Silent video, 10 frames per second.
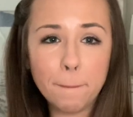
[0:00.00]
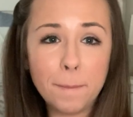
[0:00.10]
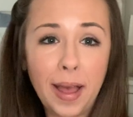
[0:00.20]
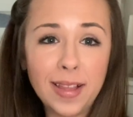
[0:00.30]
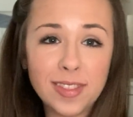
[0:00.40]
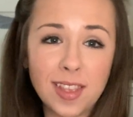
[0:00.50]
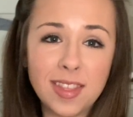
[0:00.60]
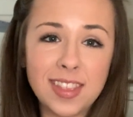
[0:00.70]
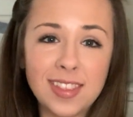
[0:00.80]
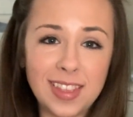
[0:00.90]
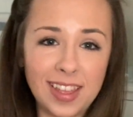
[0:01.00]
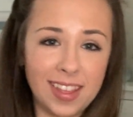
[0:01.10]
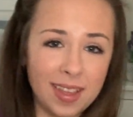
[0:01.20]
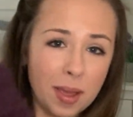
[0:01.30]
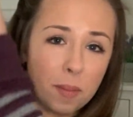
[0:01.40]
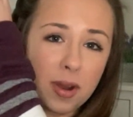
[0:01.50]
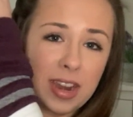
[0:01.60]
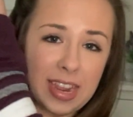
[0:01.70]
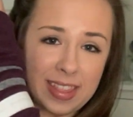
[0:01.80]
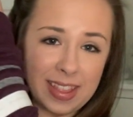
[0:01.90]
So this is a
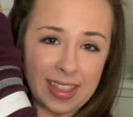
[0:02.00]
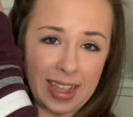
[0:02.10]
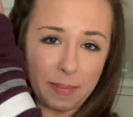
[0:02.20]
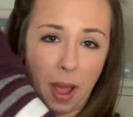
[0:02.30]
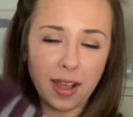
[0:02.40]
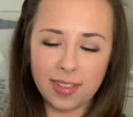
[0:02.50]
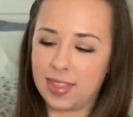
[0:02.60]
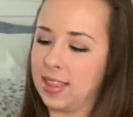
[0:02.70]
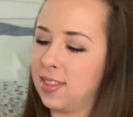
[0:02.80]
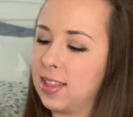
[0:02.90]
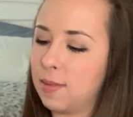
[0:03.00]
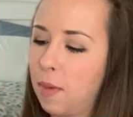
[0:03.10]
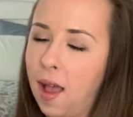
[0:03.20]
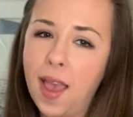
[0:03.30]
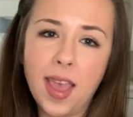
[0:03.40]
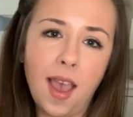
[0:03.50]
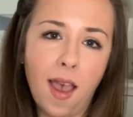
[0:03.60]
pretty decent sized box. This is my